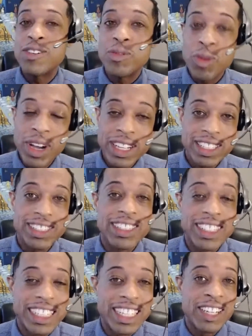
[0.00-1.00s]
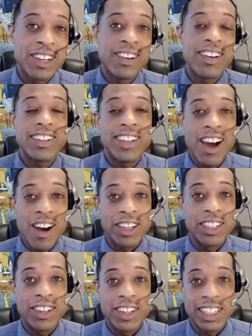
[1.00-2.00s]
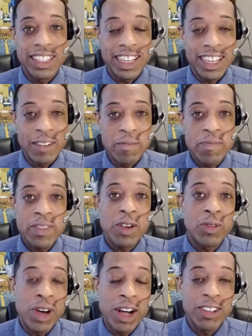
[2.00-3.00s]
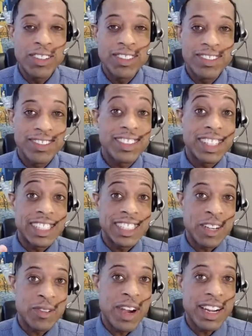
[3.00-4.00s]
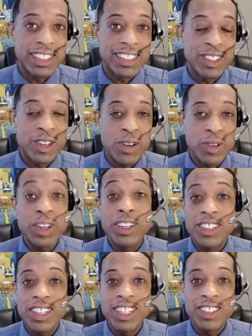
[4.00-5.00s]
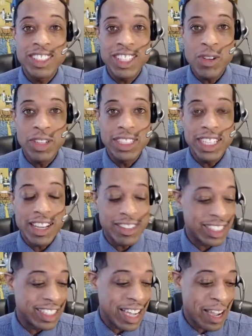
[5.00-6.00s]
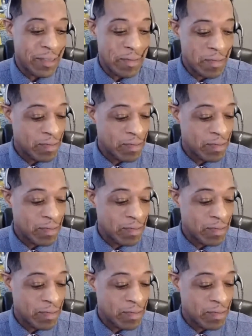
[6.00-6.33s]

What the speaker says: what gear are you going to need? Well, let's get right into it. We're going to do a little show and tell today.